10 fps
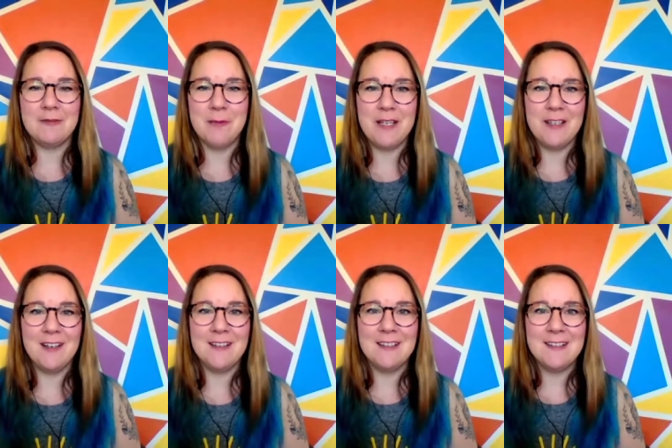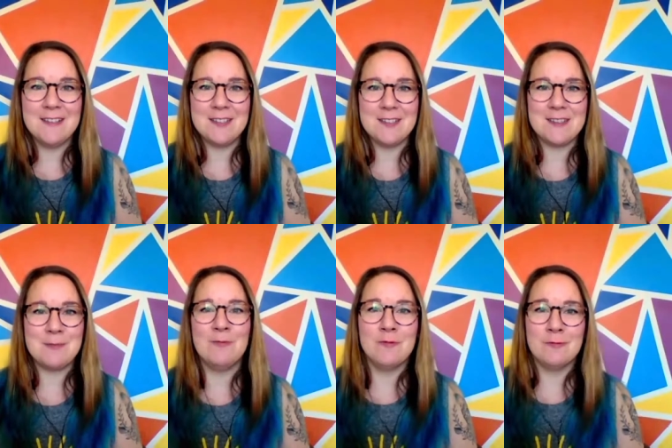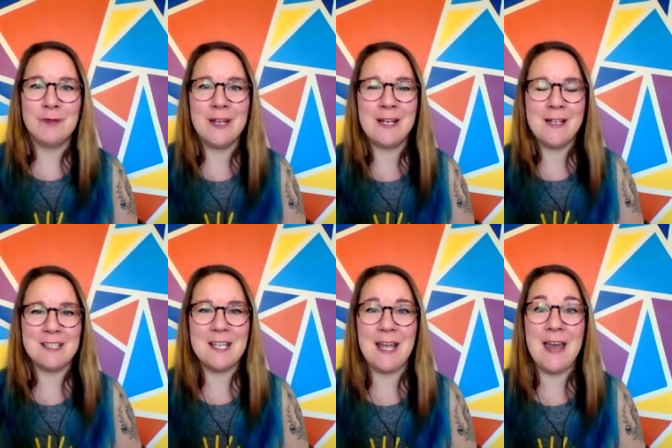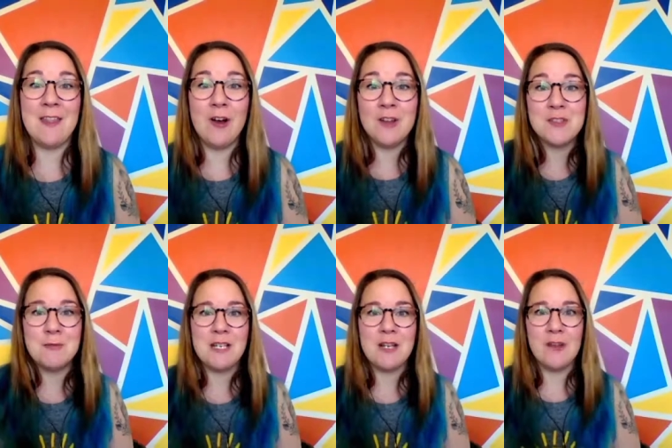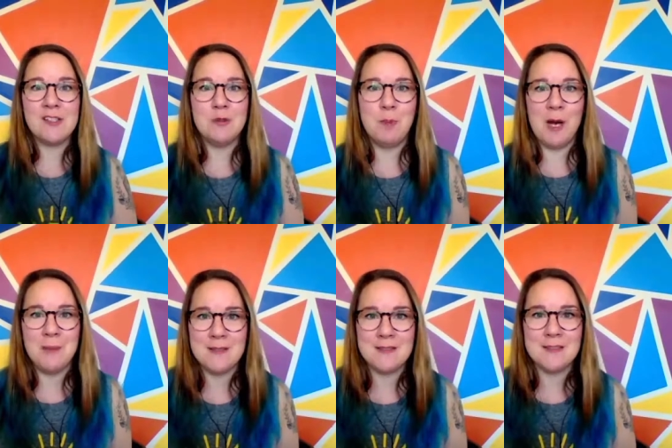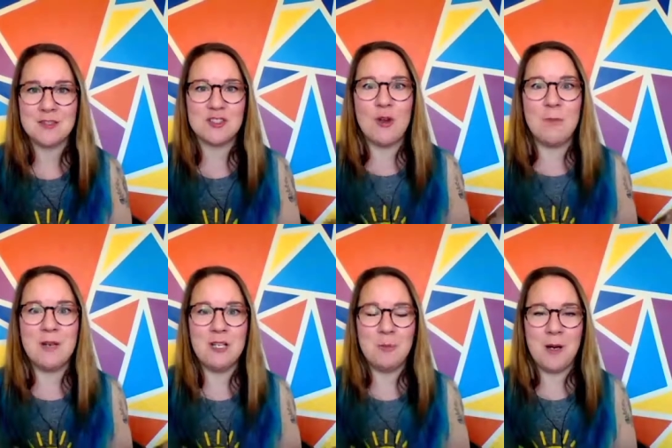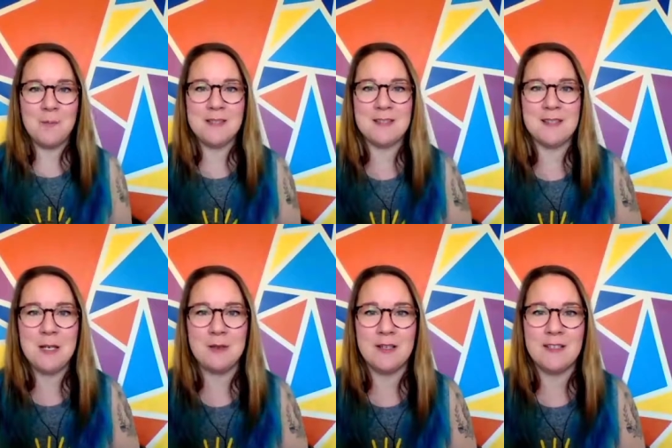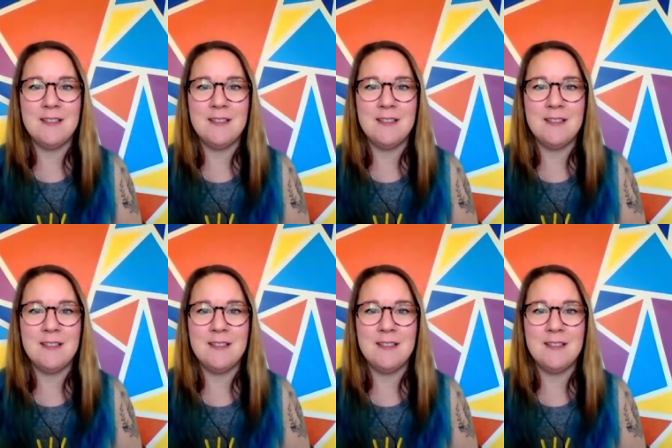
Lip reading: my year. It's just reconnecting, and then also meeting all these new puppies. There's so many new puppies in the neighborhood,